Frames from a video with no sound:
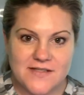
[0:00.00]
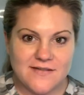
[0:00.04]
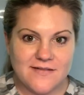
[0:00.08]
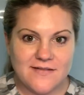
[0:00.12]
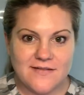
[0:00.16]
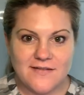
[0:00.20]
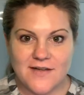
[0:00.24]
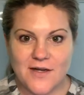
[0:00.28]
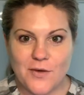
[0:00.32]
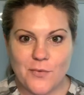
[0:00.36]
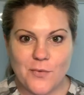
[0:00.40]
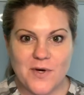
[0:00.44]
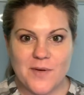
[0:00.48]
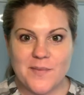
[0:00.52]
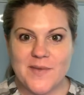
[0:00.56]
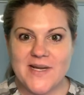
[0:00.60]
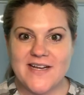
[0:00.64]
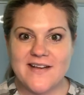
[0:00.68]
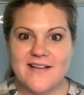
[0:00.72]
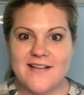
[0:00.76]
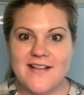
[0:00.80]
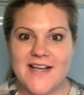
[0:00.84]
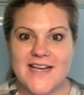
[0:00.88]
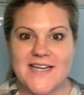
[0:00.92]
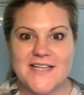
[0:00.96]
one of my
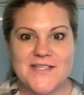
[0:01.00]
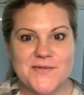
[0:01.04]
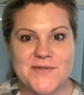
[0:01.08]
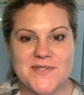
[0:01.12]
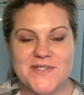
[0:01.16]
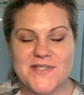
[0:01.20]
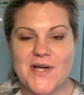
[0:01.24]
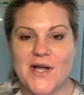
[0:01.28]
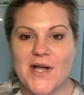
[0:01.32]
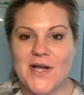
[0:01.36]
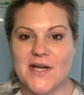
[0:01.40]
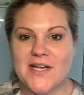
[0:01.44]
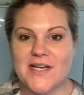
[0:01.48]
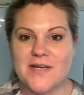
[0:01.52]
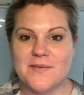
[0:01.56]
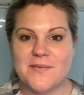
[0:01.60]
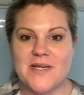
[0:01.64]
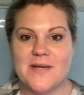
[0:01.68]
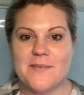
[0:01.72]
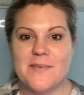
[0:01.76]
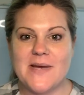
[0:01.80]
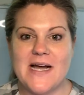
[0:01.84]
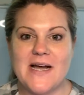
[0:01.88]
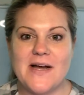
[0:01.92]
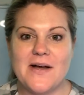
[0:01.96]
clients was talking to me
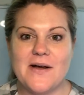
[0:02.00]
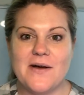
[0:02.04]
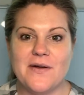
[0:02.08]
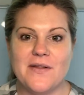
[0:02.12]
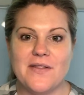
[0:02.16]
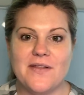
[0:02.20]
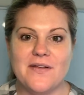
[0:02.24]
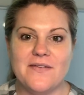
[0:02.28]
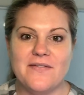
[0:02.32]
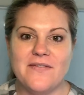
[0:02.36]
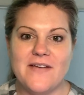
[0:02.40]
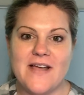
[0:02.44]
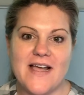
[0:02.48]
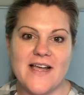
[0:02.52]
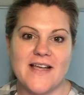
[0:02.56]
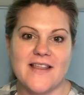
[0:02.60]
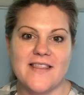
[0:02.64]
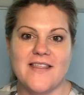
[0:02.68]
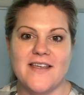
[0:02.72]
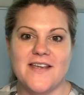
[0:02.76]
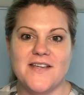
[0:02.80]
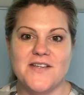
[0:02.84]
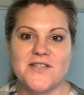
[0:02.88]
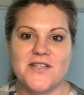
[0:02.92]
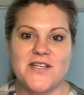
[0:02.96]
about the fact
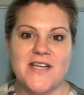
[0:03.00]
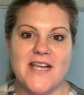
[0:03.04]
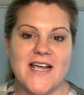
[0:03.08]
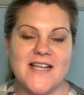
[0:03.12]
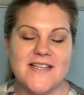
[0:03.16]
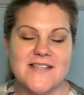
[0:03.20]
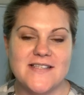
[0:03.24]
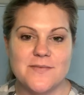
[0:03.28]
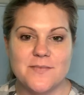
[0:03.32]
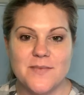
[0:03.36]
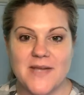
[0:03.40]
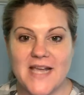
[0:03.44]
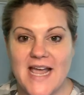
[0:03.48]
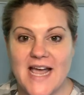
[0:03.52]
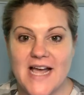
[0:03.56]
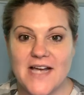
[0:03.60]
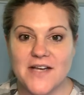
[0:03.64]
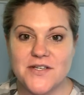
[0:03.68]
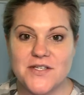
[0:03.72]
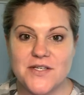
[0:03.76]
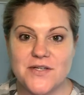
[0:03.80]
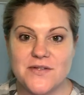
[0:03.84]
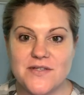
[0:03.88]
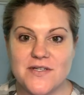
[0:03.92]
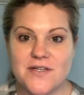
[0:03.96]
that she had some
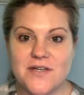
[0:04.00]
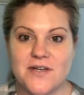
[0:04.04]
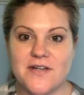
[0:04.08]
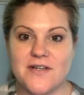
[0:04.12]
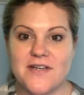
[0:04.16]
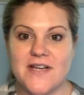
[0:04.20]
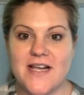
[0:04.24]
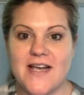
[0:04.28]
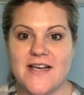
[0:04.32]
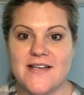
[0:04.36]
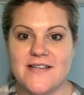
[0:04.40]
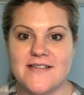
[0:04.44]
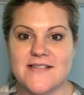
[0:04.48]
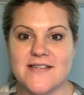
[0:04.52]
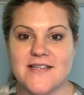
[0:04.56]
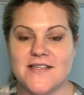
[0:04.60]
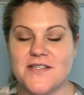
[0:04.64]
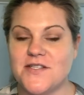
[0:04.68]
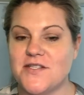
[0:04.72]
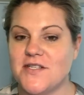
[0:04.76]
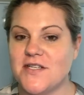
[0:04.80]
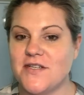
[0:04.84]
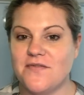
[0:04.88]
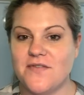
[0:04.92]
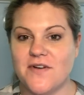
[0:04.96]
cashews in her desk and
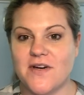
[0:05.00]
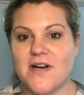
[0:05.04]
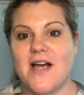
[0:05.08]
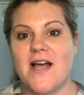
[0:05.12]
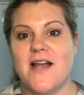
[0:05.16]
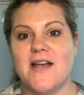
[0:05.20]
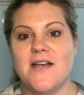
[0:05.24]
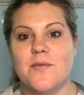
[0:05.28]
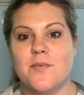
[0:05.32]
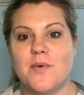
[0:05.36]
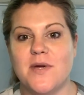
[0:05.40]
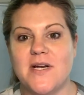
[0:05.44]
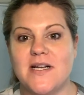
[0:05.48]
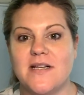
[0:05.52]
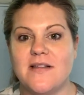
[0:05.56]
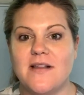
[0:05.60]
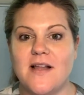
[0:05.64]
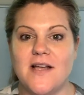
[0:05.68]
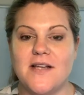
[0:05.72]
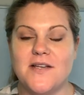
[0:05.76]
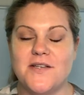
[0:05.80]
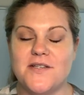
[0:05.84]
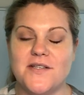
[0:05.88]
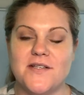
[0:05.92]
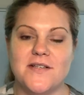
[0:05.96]
she'd forgotten to bring
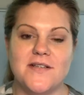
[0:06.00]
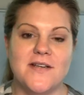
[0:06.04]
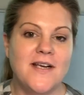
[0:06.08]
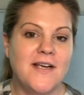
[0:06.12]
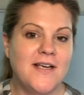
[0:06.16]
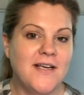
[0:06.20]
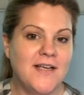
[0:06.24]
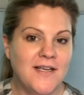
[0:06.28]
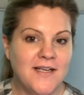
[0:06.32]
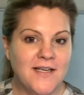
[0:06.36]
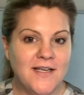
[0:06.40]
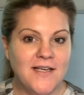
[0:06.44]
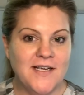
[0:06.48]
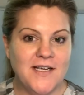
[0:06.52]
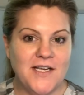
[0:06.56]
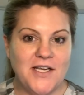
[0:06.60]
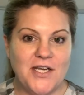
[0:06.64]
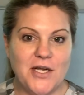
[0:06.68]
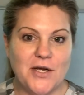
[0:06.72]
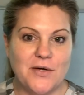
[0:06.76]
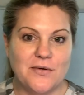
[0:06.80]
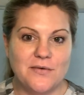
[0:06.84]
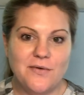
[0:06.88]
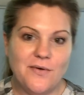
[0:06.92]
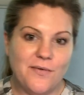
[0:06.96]
lunch, and
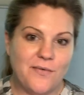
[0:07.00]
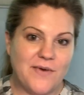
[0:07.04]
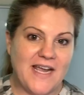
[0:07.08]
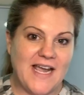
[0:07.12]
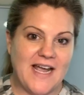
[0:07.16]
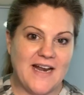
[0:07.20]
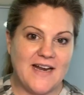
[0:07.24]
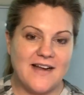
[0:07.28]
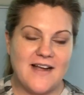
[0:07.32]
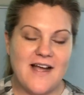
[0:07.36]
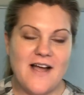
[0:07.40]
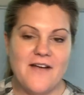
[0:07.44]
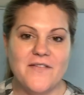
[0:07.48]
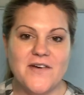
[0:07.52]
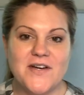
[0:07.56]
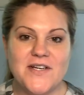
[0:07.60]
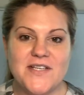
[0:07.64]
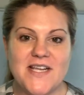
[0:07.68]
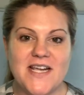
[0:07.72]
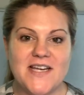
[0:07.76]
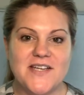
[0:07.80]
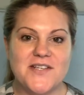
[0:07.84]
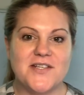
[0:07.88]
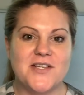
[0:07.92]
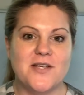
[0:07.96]
we had a
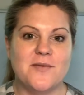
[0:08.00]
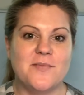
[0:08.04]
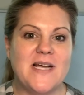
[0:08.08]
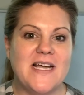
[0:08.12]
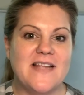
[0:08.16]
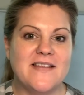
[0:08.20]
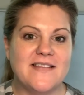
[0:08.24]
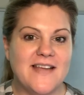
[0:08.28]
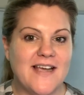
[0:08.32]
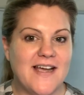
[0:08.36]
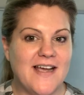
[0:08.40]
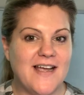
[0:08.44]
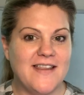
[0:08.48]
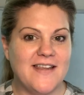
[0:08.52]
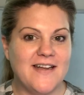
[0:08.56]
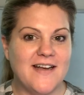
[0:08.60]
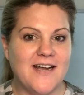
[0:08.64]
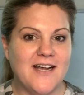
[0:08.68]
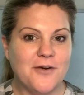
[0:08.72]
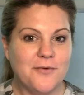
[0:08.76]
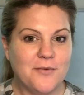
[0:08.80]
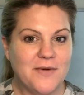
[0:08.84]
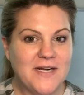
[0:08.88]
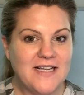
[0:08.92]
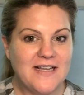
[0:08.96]
conversation about that, and then
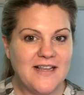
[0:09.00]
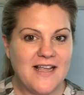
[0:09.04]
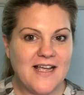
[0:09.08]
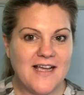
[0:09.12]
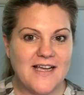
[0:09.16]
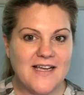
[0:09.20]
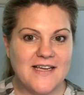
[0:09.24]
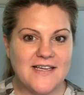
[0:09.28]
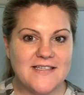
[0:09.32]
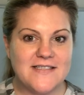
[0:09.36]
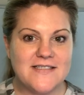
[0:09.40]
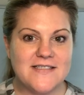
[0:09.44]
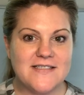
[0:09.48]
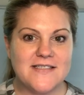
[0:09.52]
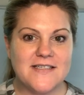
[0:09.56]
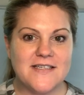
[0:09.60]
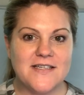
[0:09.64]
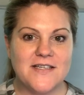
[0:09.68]
I realized,